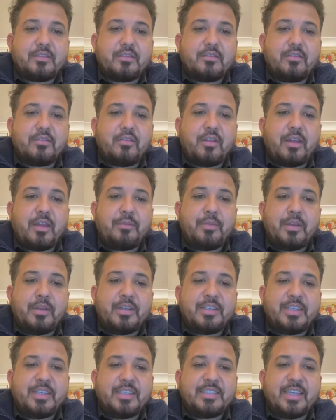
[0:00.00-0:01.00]

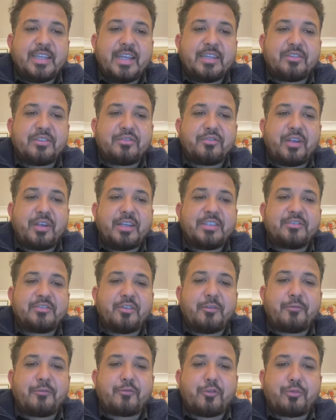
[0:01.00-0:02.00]
liabilities and rights
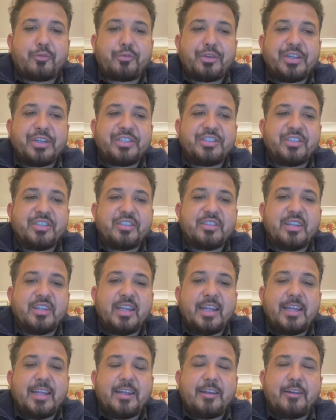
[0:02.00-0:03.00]
of corporation
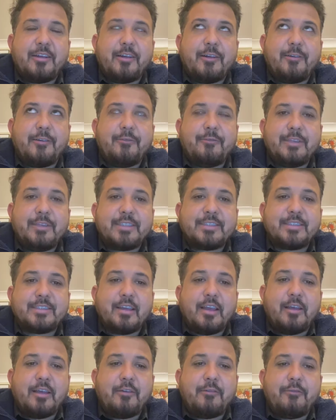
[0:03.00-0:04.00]
with
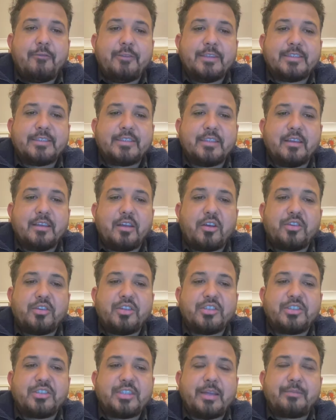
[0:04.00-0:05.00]

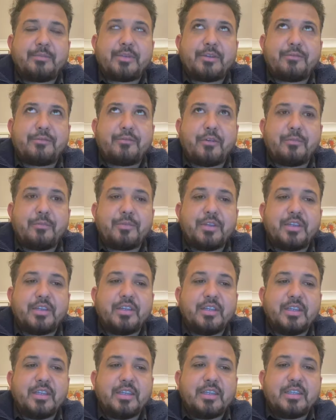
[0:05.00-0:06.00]
others separate from
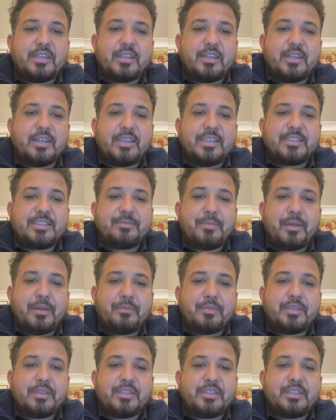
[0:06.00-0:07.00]
its
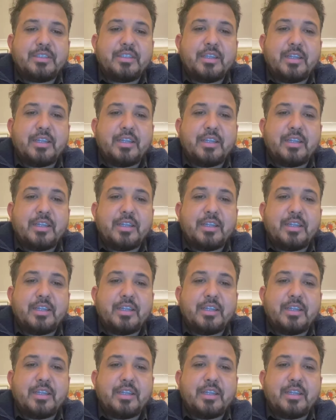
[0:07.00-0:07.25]
members.